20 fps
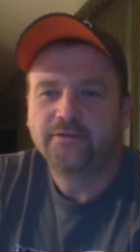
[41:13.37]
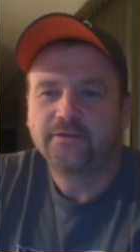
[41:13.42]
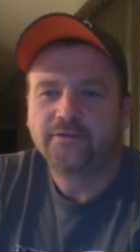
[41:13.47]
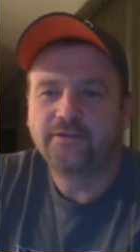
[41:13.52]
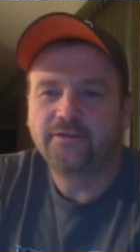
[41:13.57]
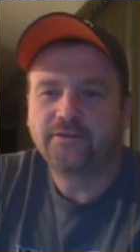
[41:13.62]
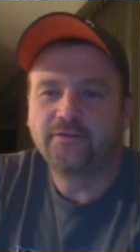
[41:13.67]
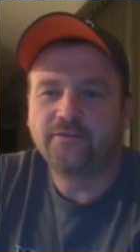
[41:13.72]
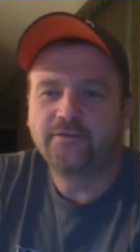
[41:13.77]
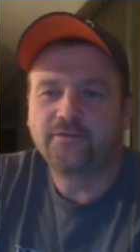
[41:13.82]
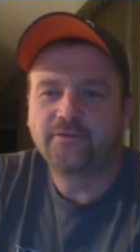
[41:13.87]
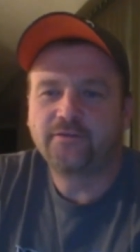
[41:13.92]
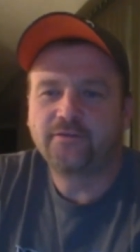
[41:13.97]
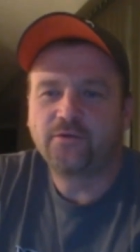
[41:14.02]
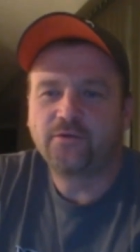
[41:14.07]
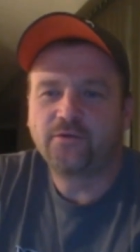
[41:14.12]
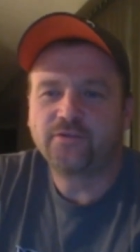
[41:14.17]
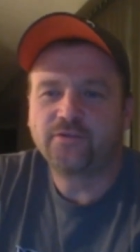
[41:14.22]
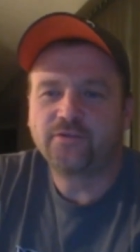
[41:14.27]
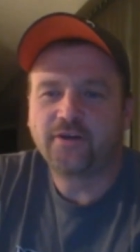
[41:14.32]
steel
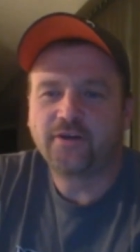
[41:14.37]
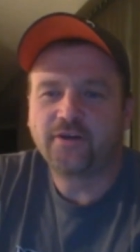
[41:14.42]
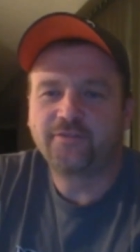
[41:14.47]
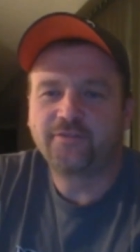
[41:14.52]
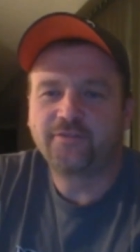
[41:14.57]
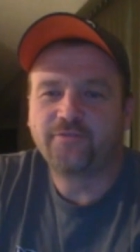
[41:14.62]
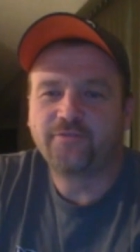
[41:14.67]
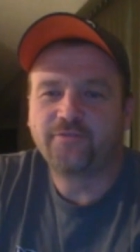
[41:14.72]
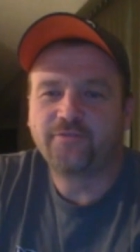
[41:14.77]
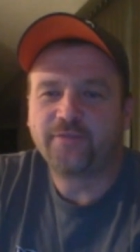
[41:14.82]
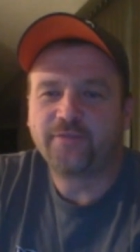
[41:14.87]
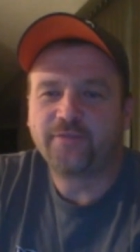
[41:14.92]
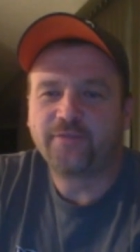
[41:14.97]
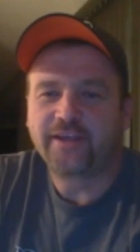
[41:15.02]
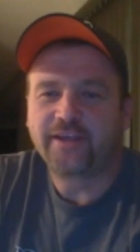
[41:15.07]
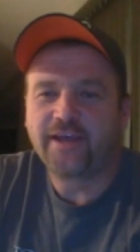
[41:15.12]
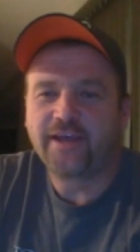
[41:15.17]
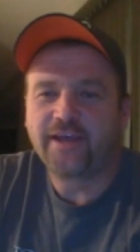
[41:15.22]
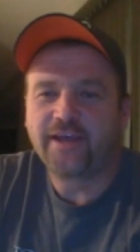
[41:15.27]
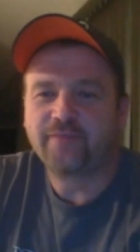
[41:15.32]
toe socks for my
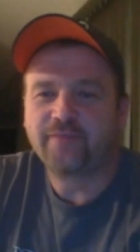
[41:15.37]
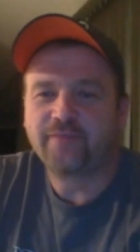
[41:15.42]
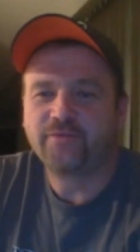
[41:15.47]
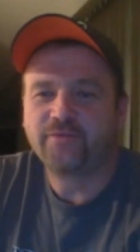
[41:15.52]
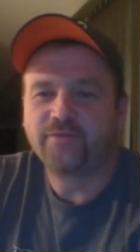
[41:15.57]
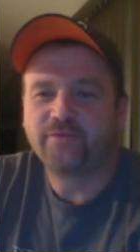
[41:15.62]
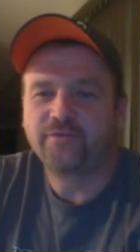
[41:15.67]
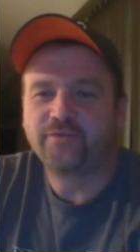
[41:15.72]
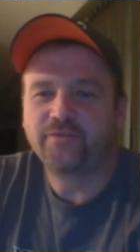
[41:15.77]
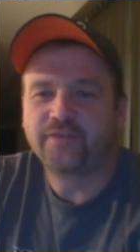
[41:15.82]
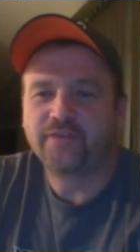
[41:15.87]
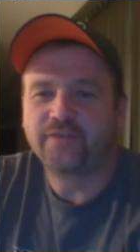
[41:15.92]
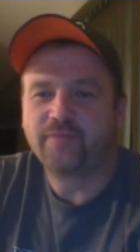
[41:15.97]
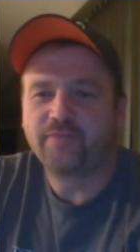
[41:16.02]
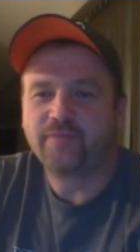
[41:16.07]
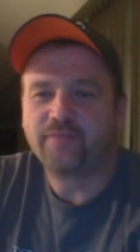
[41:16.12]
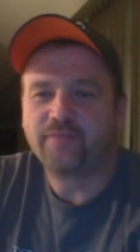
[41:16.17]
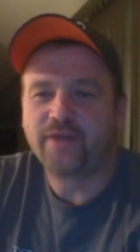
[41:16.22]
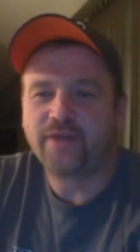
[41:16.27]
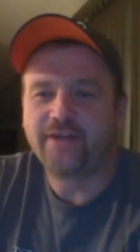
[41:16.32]
cat boots, same
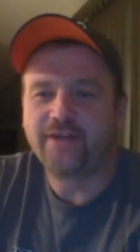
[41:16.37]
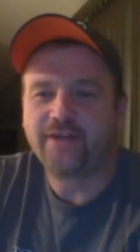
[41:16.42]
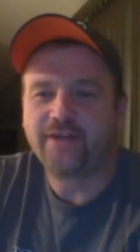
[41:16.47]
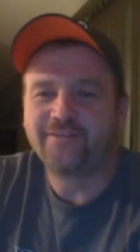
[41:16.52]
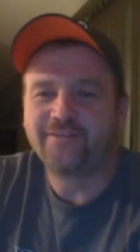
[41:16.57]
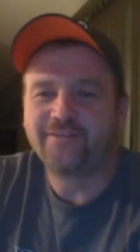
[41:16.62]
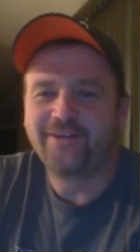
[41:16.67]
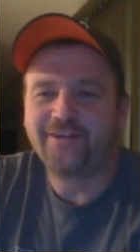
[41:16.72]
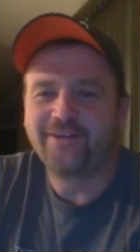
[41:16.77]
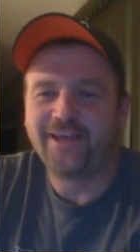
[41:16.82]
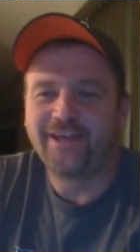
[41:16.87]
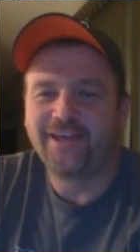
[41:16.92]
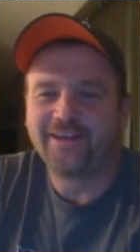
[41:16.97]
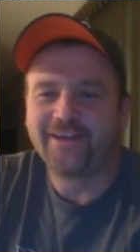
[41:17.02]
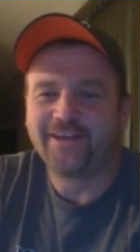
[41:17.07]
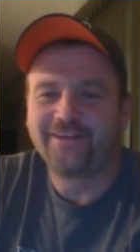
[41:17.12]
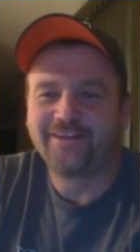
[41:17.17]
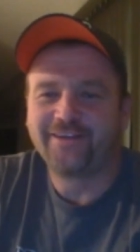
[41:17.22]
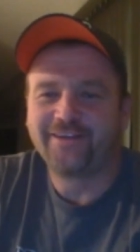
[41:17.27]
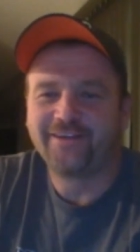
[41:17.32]
brand as the
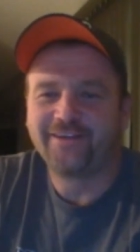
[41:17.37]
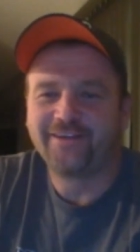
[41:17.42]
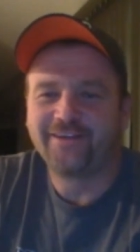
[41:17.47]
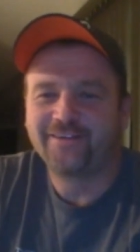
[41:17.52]
V8. Yeah.